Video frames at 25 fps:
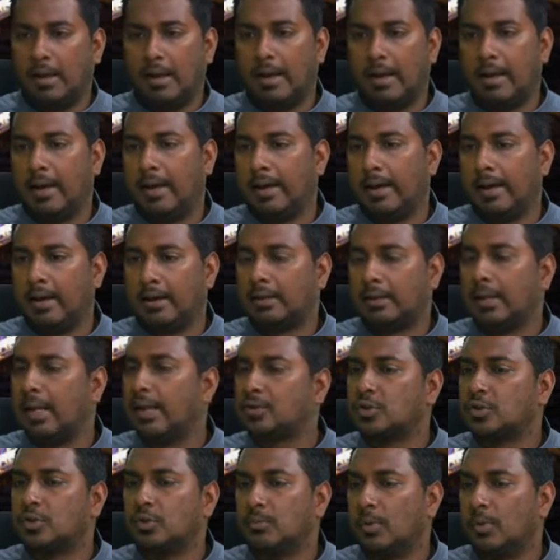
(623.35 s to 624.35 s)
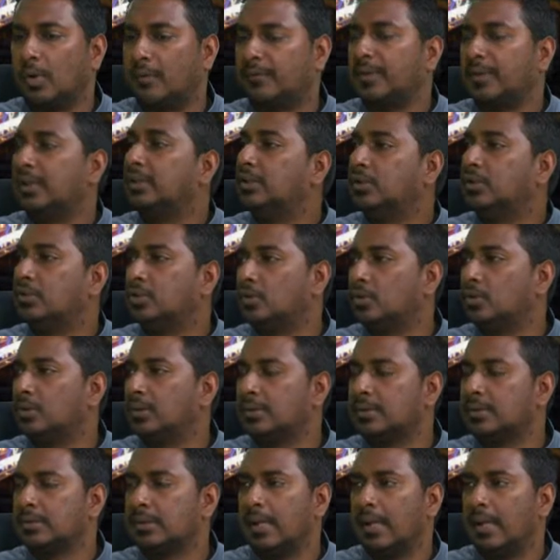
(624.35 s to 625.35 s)
a classroom of 30
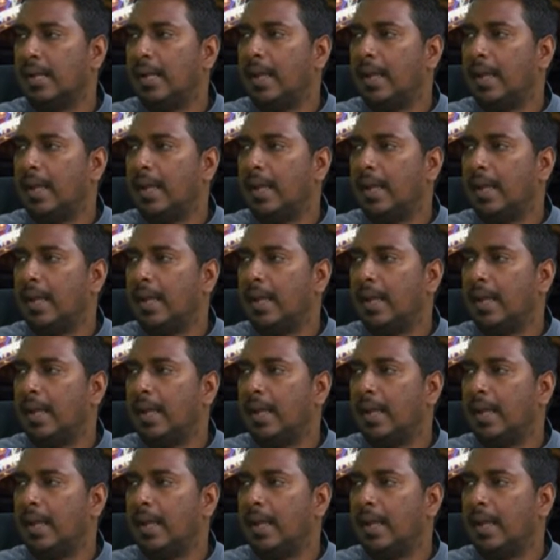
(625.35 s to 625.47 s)
students